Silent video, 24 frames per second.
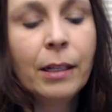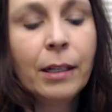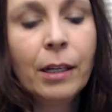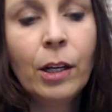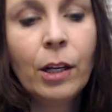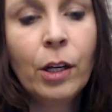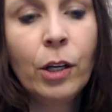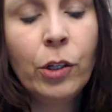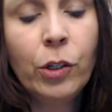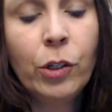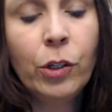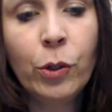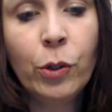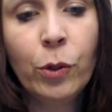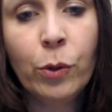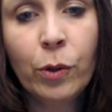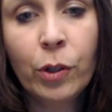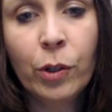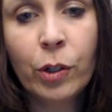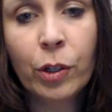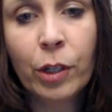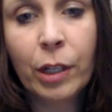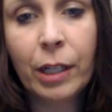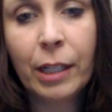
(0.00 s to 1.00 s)

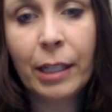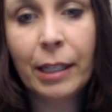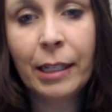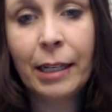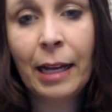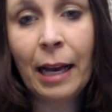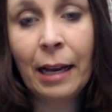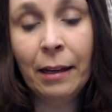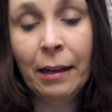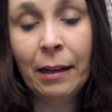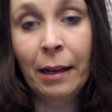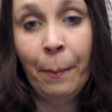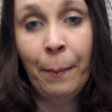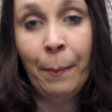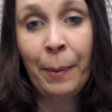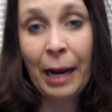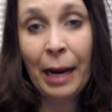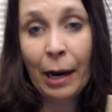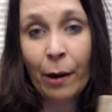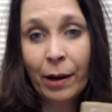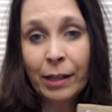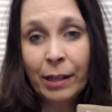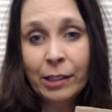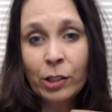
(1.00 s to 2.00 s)
A
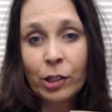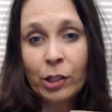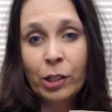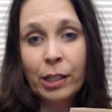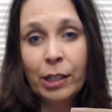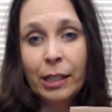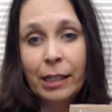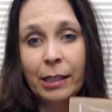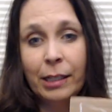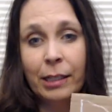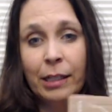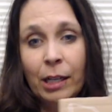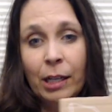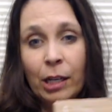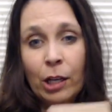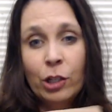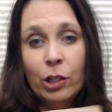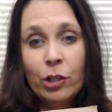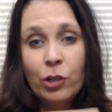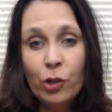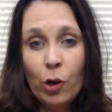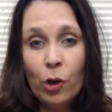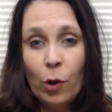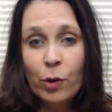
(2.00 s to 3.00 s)
parent could
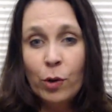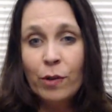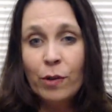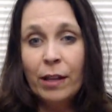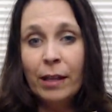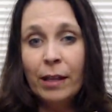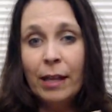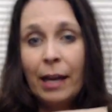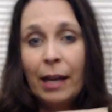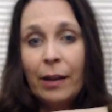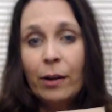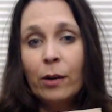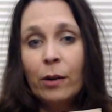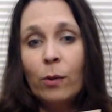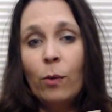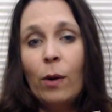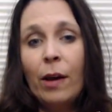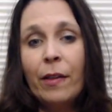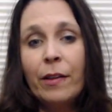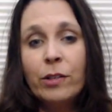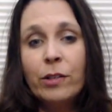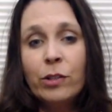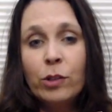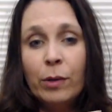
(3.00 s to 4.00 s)
show you the letter while the
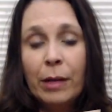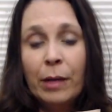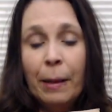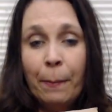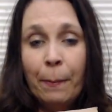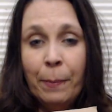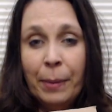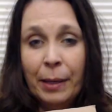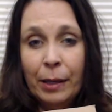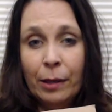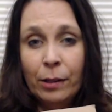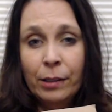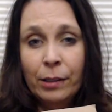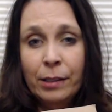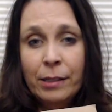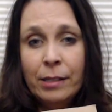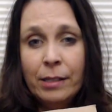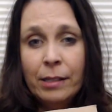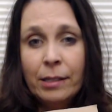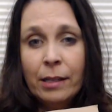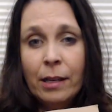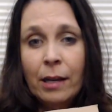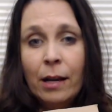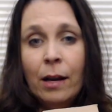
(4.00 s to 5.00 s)
student
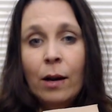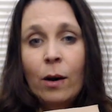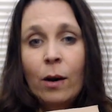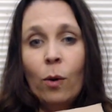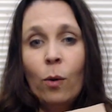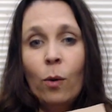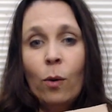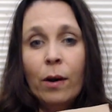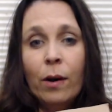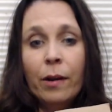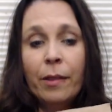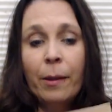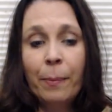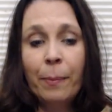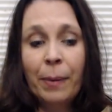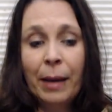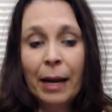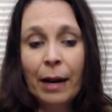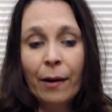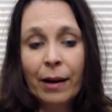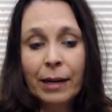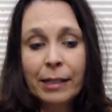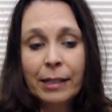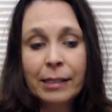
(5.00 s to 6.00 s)
builds, or the
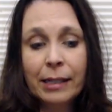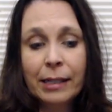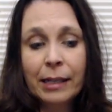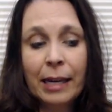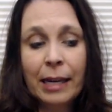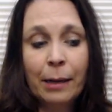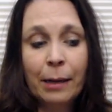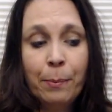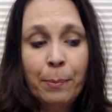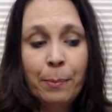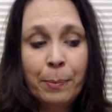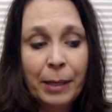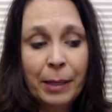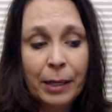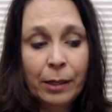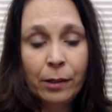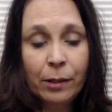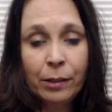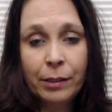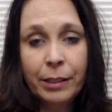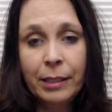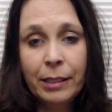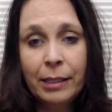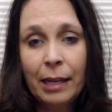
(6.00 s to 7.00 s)
parent could
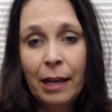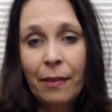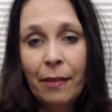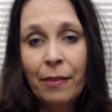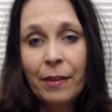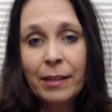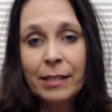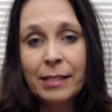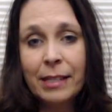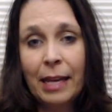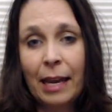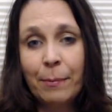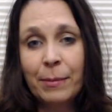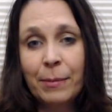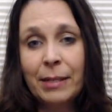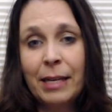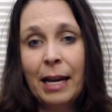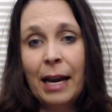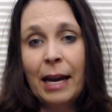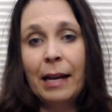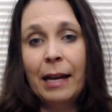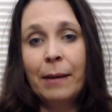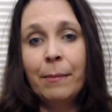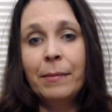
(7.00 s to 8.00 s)
build at the same
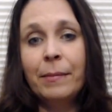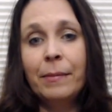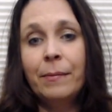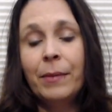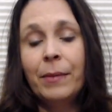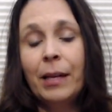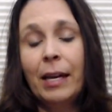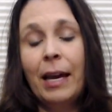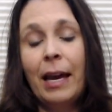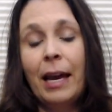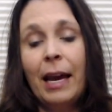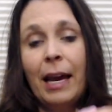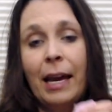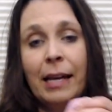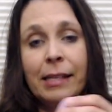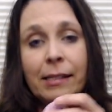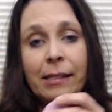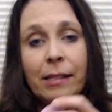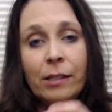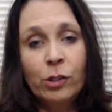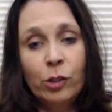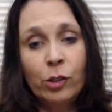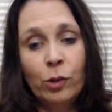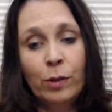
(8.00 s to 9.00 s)
time as the
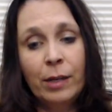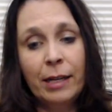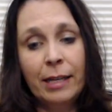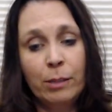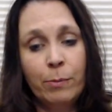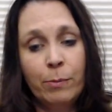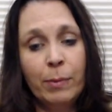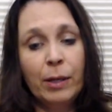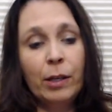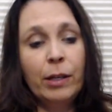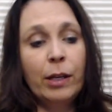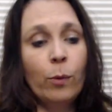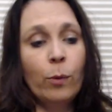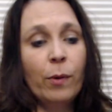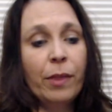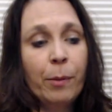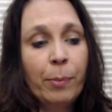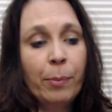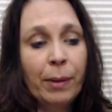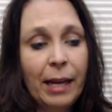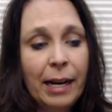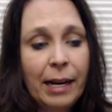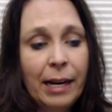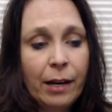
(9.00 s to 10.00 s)
student is building with the
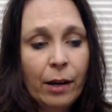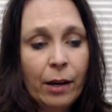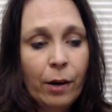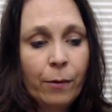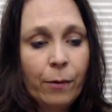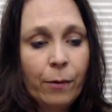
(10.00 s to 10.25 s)
Play-Doh.